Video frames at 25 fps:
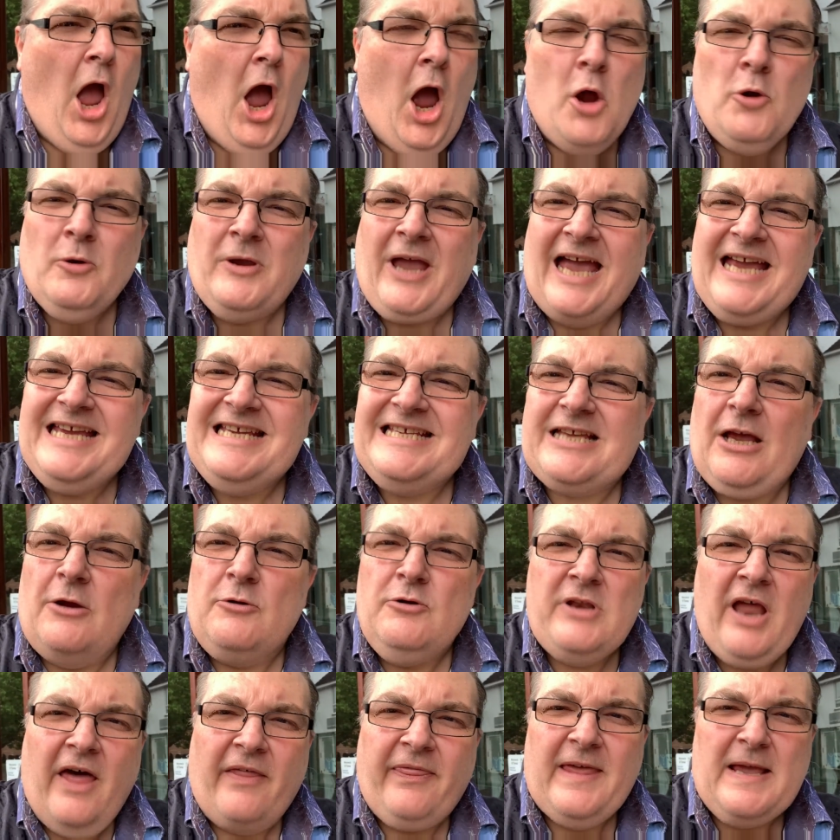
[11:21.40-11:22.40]
Okay, so
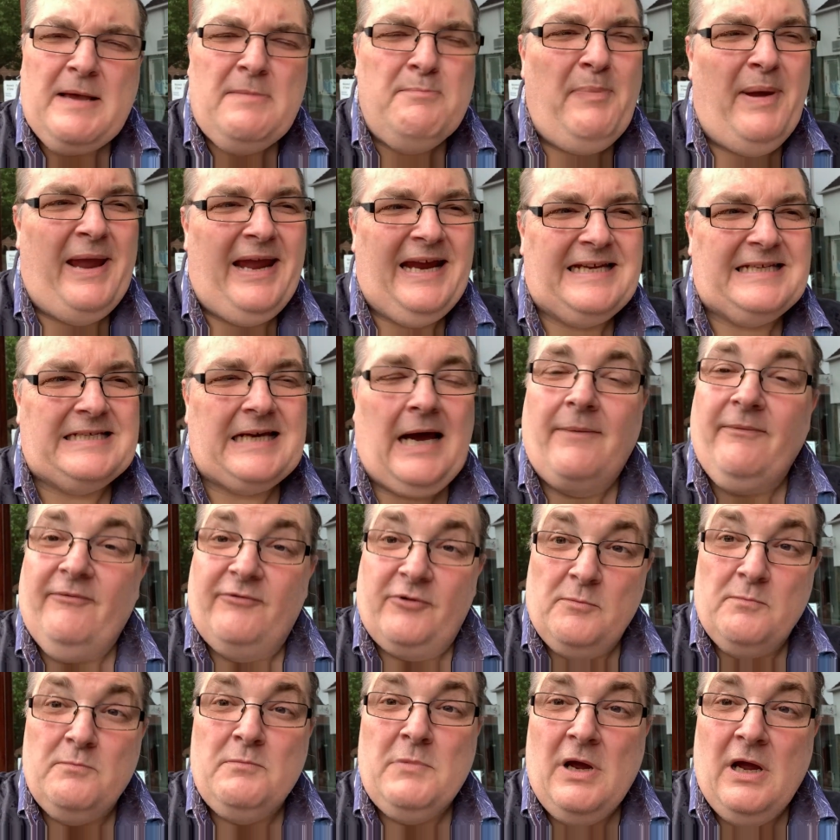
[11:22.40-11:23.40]
nothing picked up
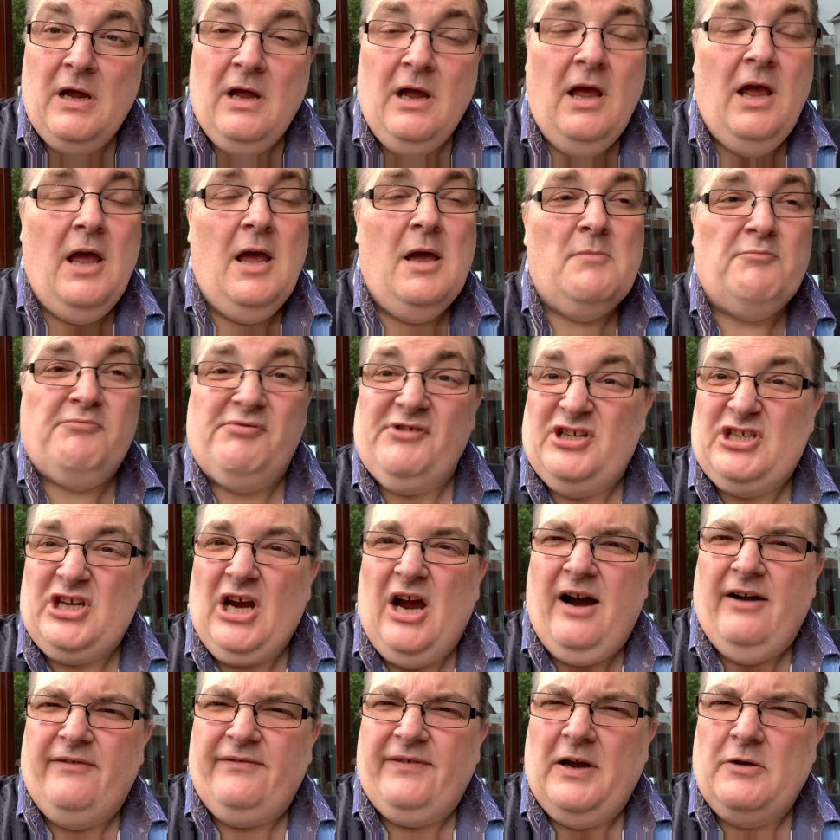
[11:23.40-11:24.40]
from British
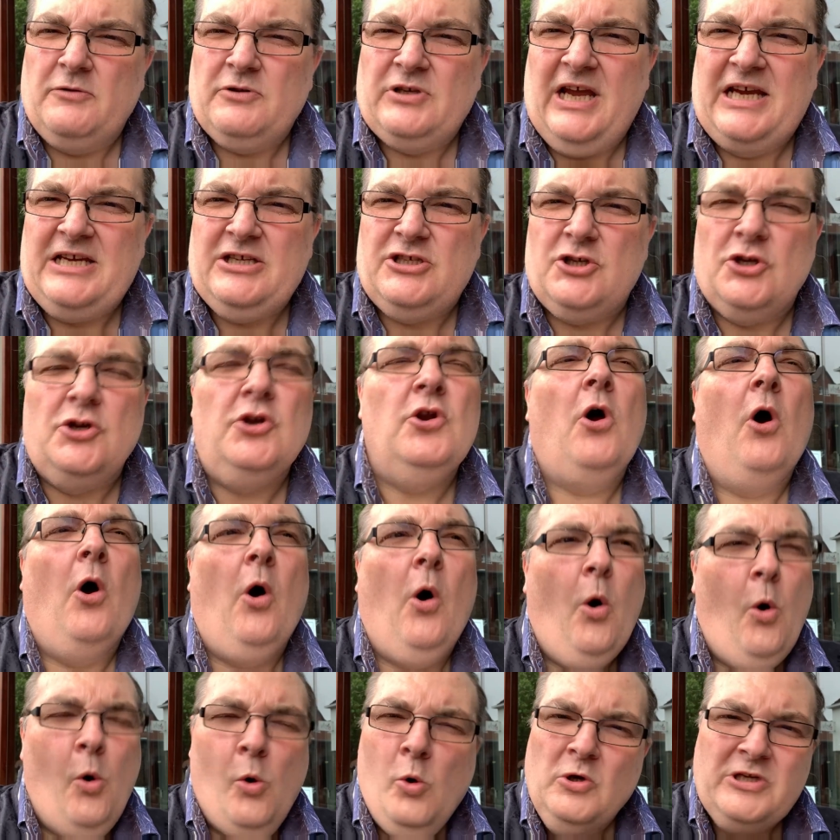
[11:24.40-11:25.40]
Heart Foundation
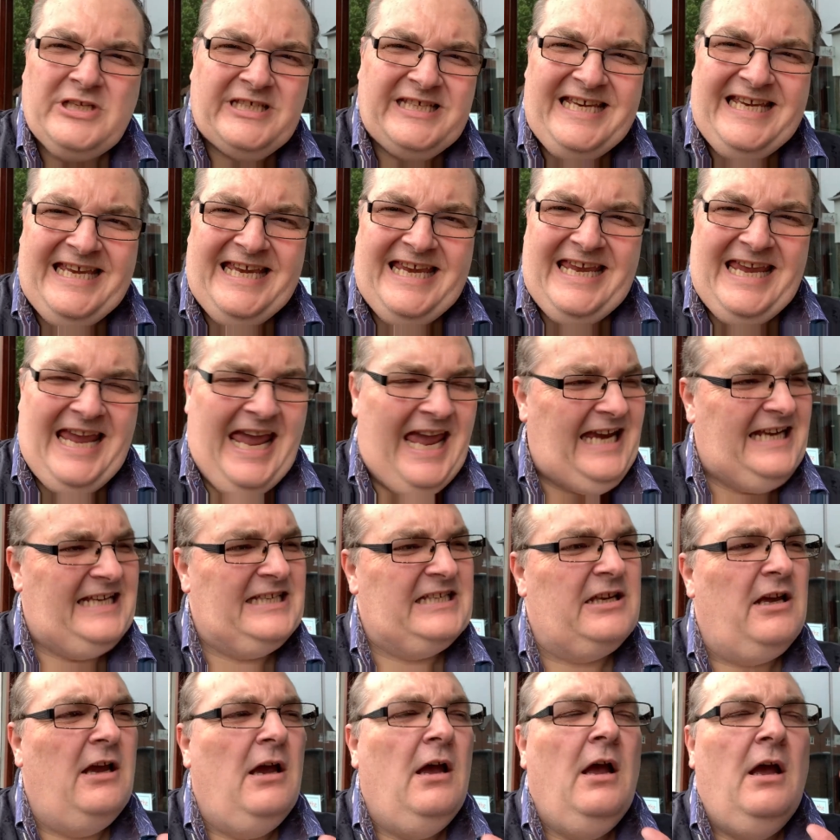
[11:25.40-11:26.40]
or
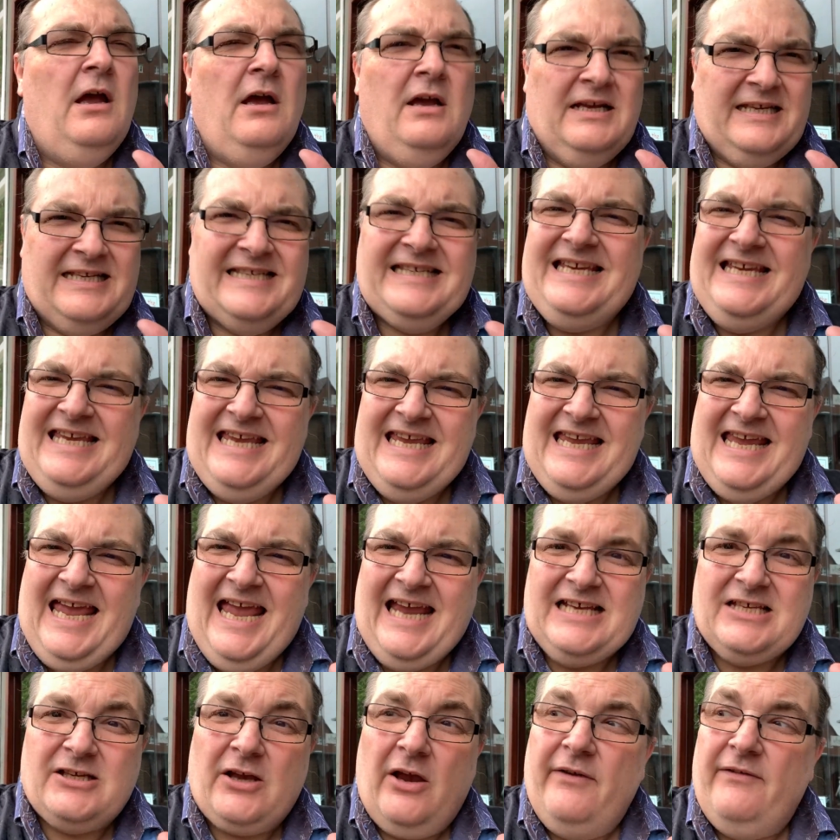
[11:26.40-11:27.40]
CEX.
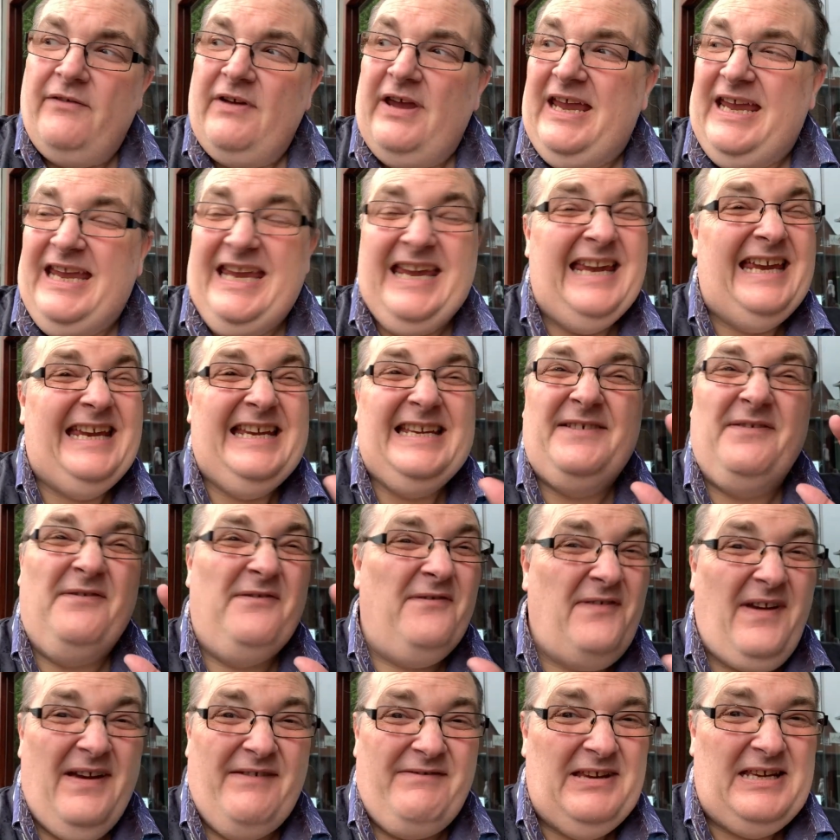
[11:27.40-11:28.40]
CEX over here is
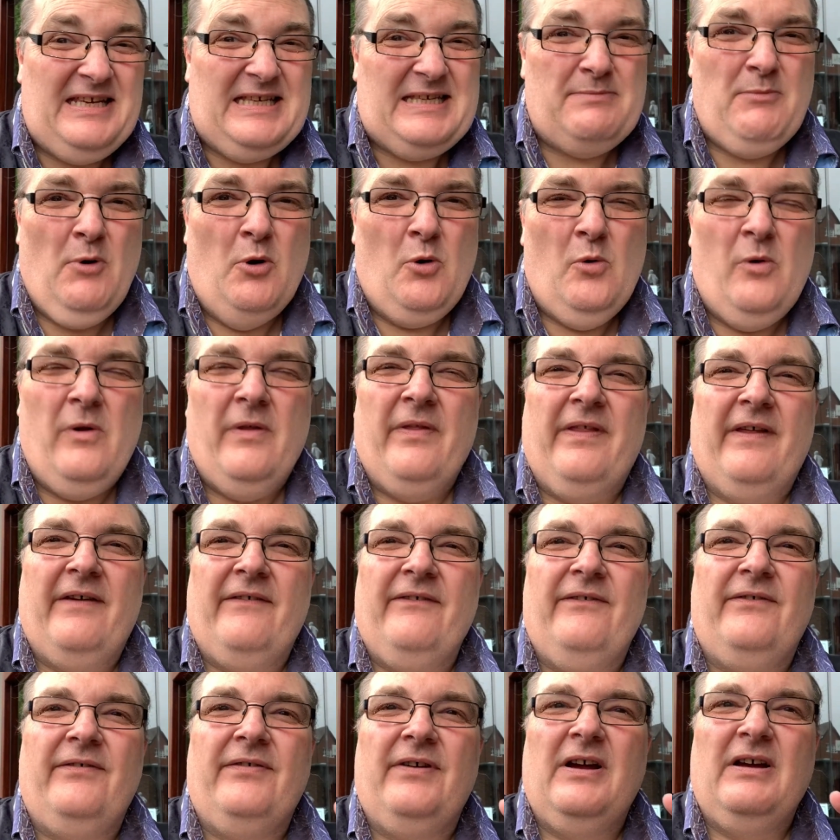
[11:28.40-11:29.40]
very small.
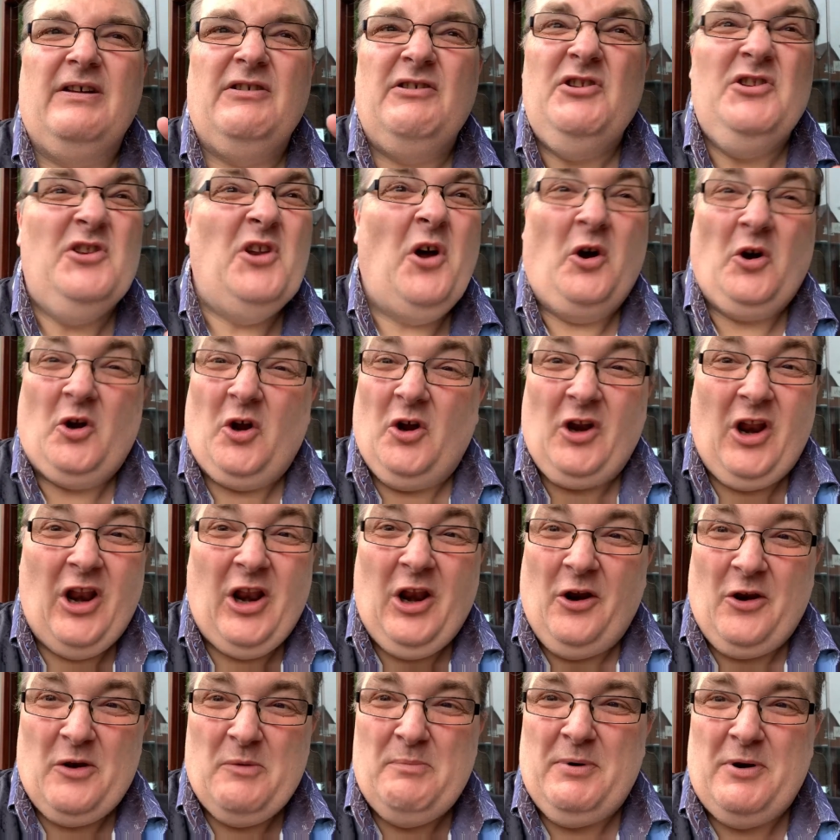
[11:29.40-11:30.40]
They've not got a
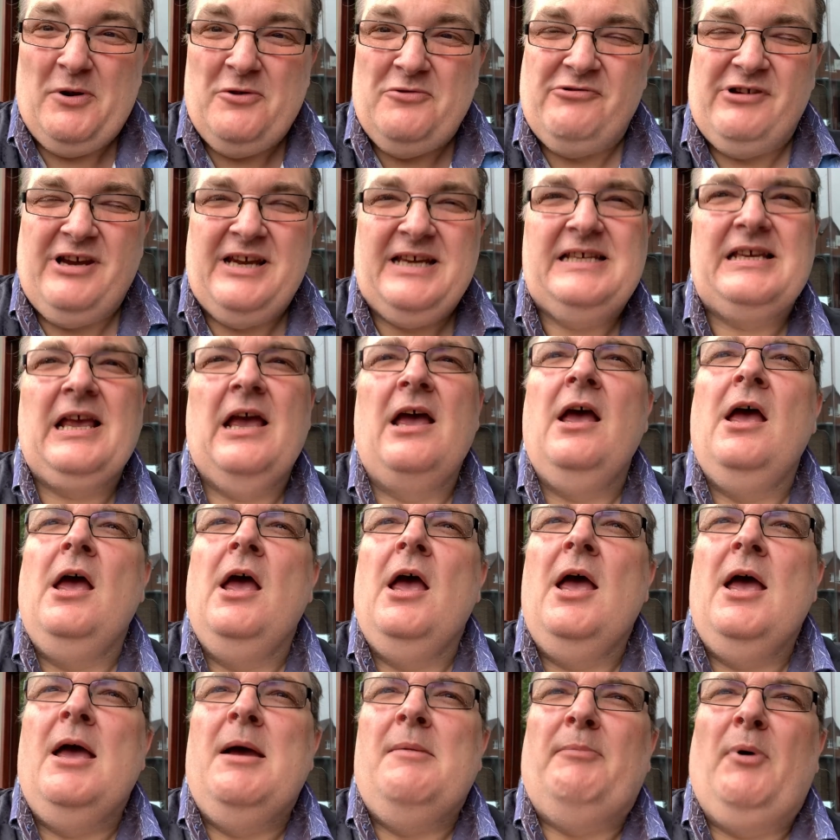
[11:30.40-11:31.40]
lot of Blu-rays.
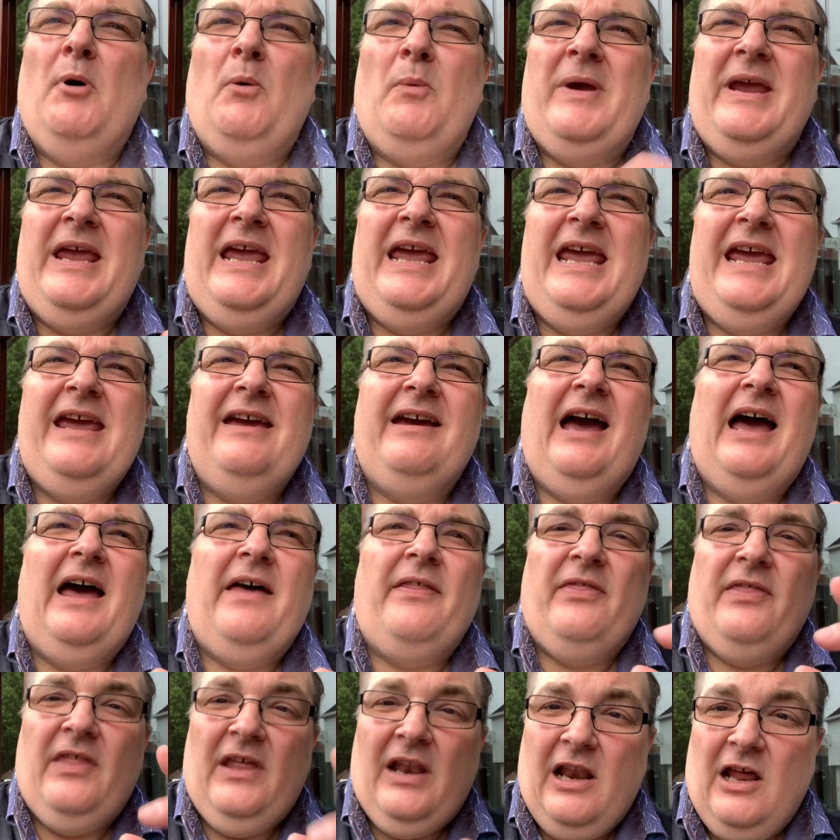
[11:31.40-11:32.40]
But we're here
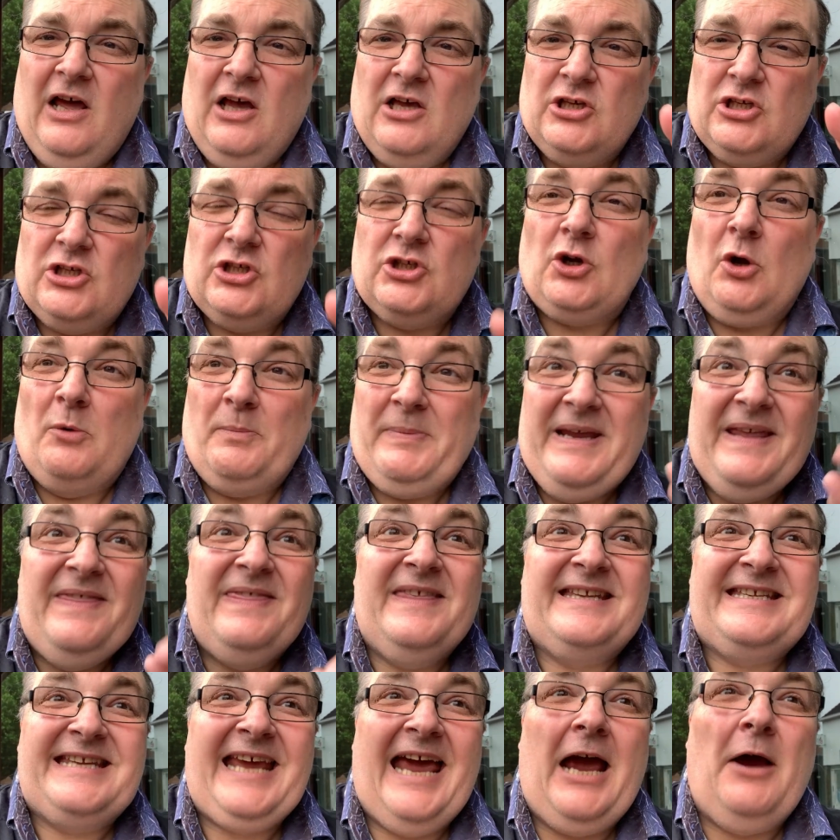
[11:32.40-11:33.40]
at the last stop in
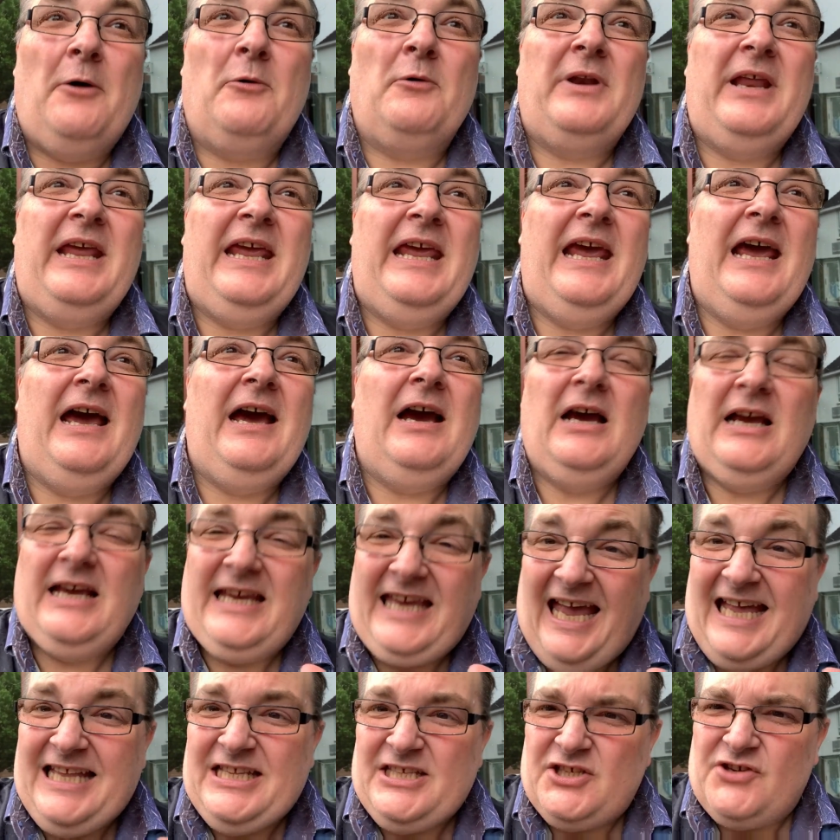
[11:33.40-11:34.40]
the town here,
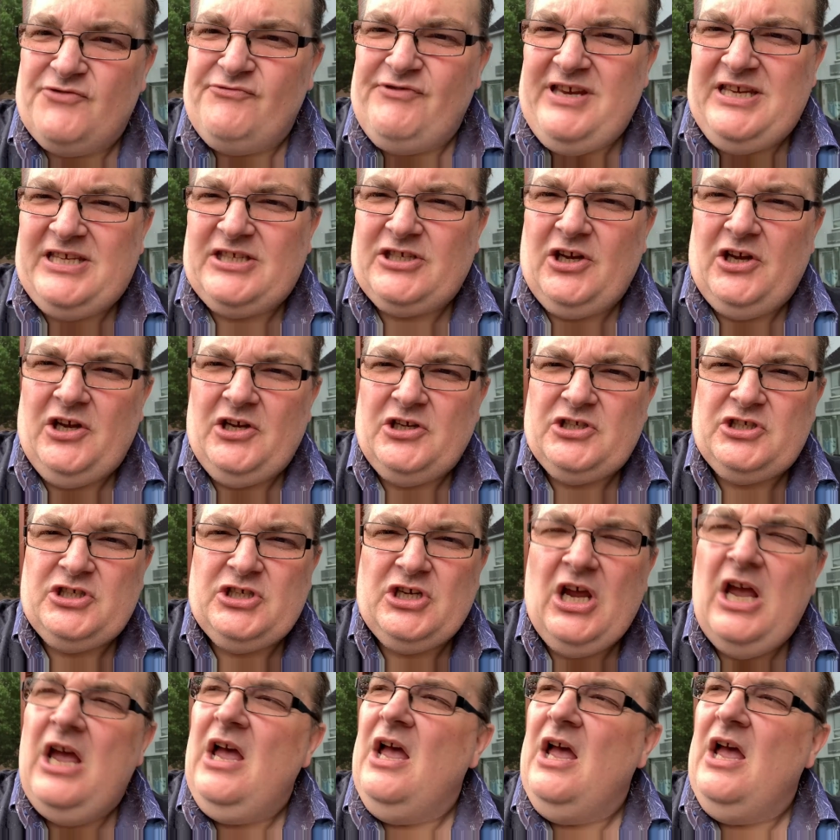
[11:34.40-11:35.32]
Cancer Research,